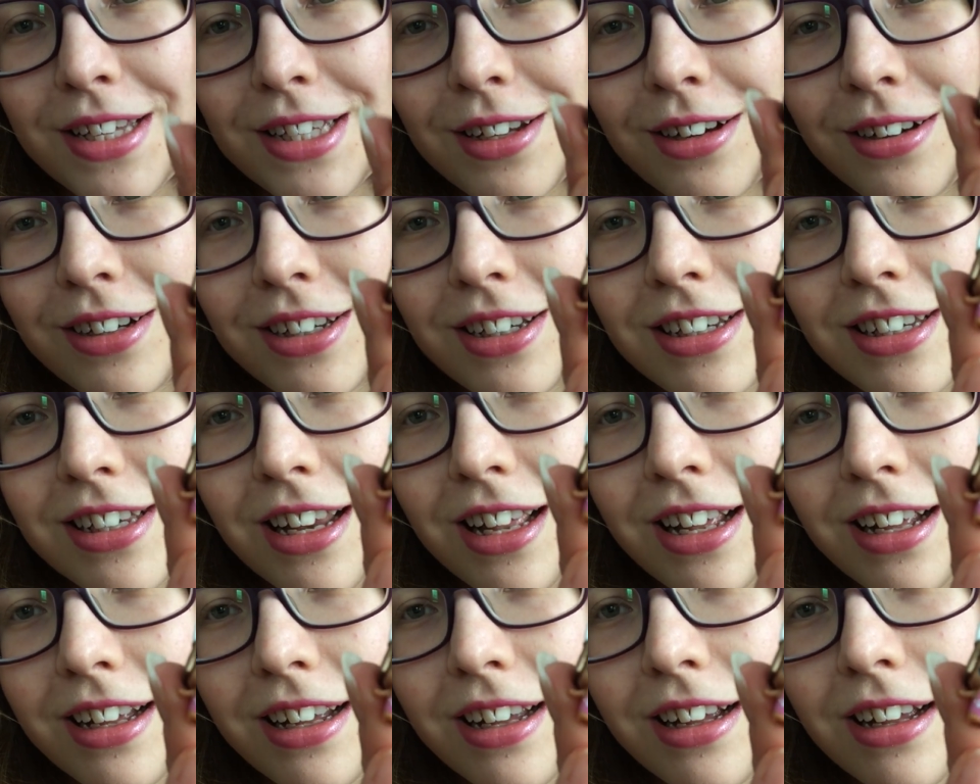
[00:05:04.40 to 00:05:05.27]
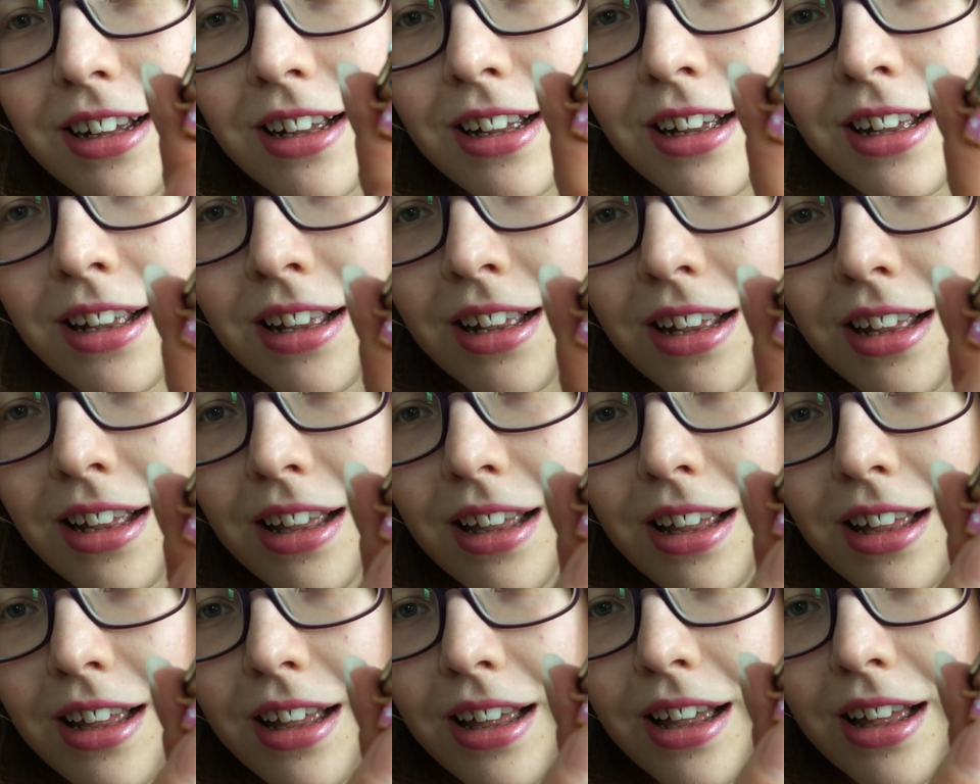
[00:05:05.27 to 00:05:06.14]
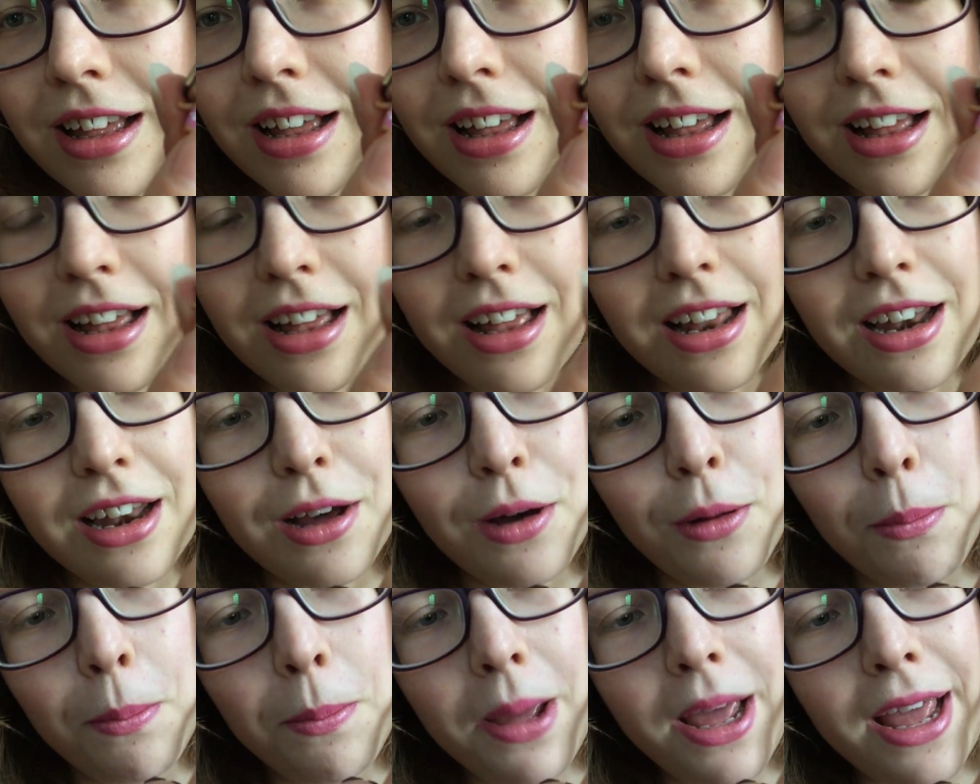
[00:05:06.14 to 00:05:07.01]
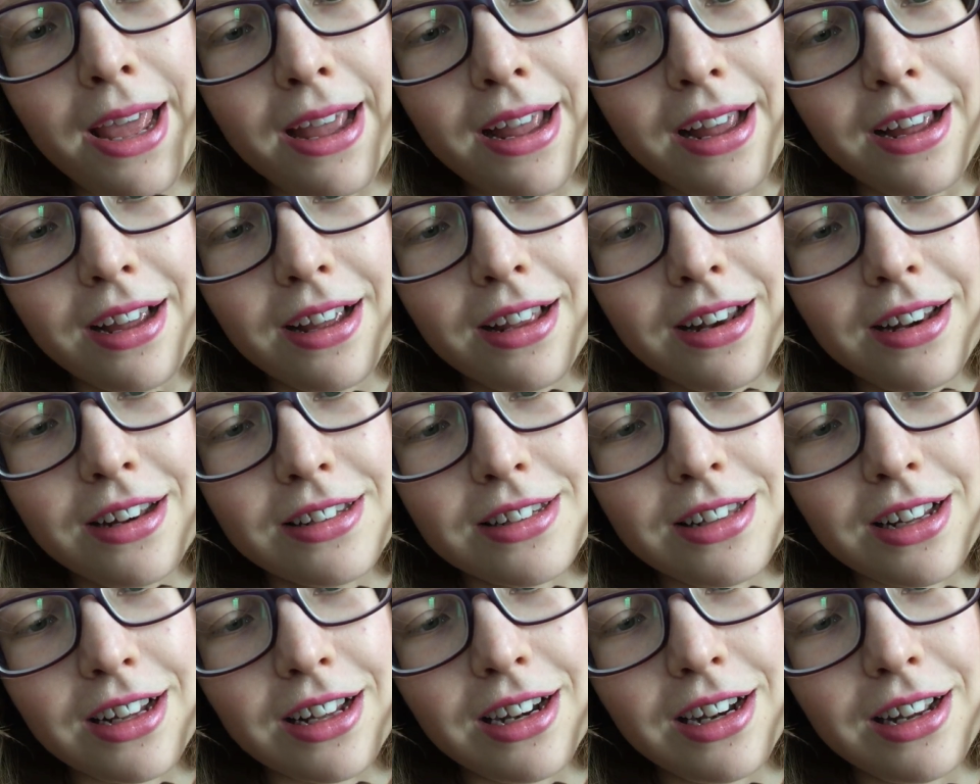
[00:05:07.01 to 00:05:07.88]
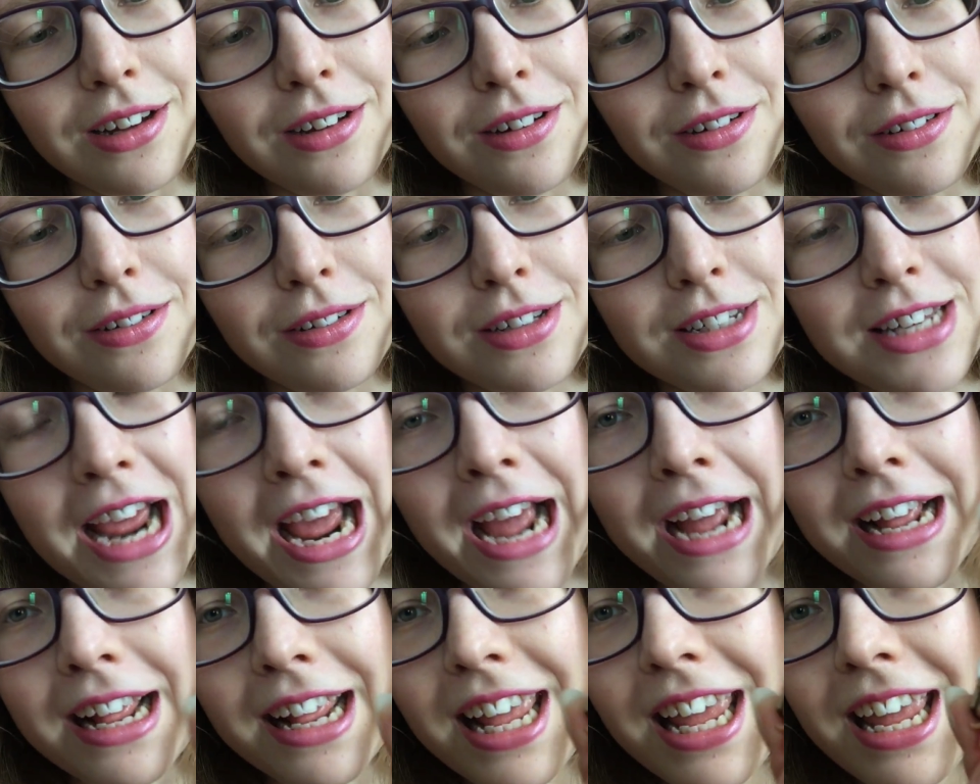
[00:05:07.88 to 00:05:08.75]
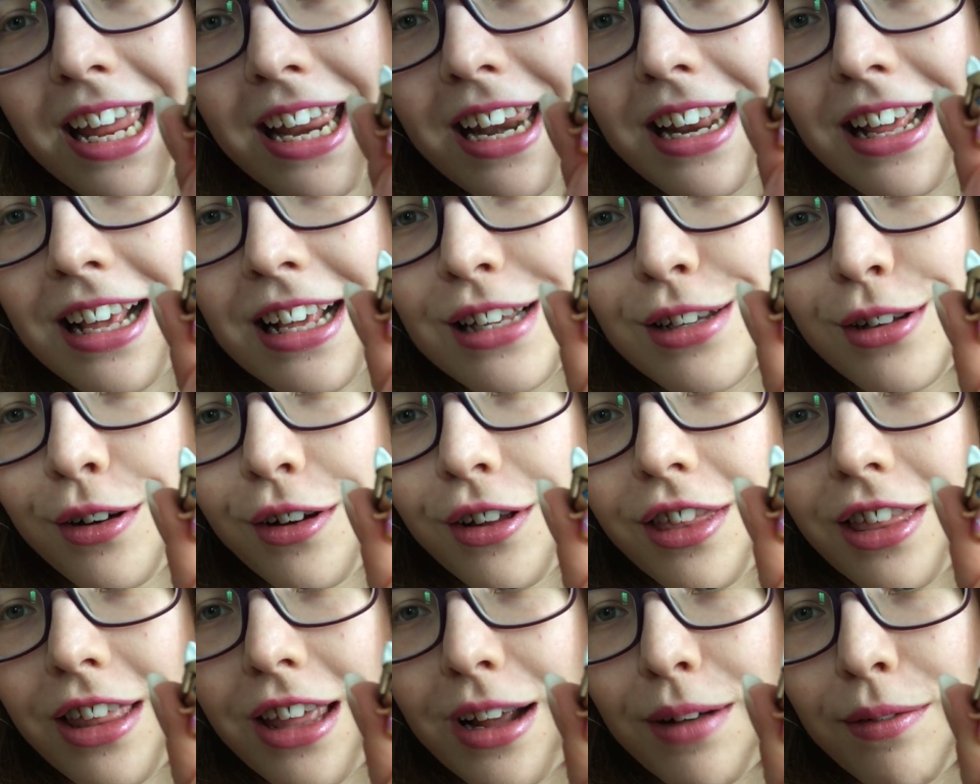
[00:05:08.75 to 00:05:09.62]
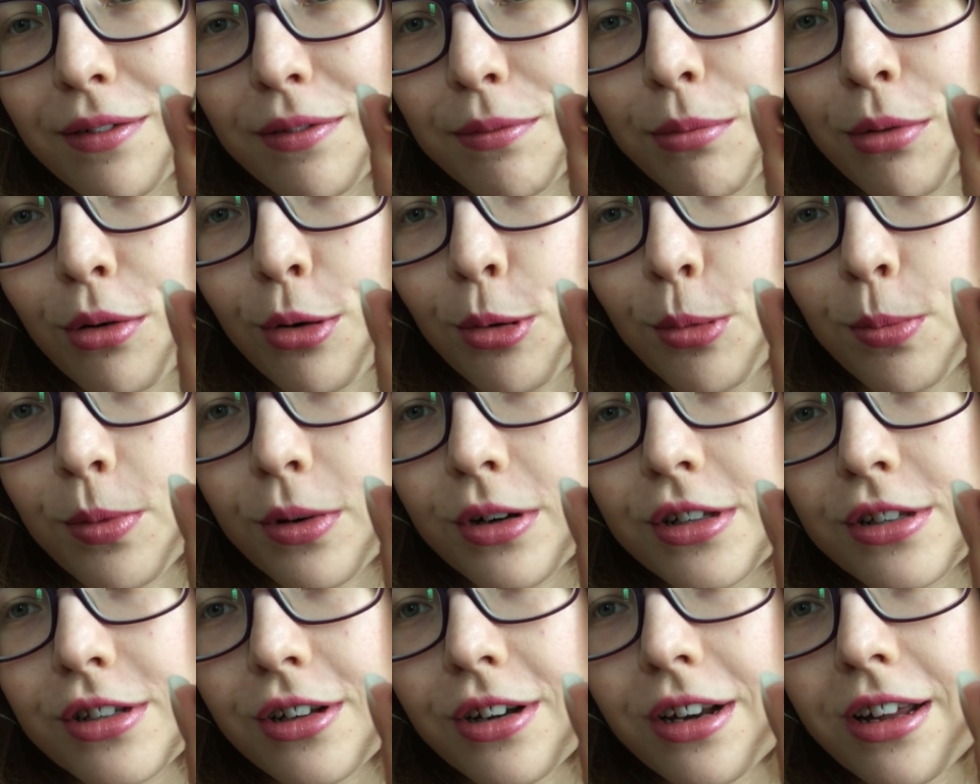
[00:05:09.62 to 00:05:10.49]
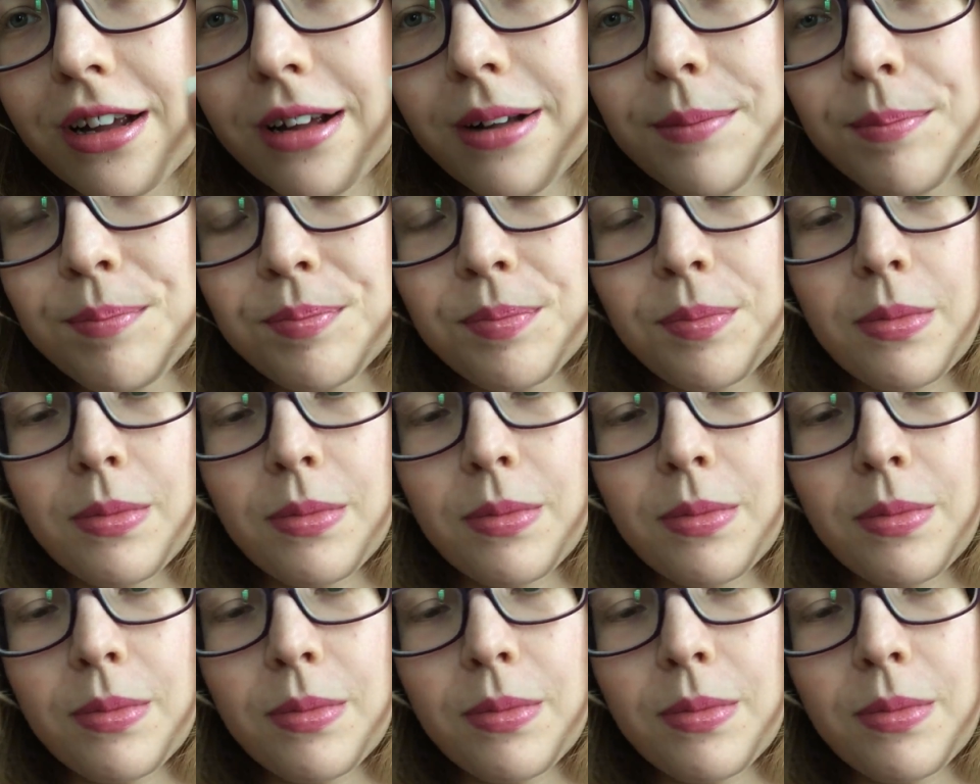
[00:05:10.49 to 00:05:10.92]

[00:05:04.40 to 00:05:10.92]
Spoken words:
he's got just like a little pink, looks like a little tankini sort of thing with paw prints on it.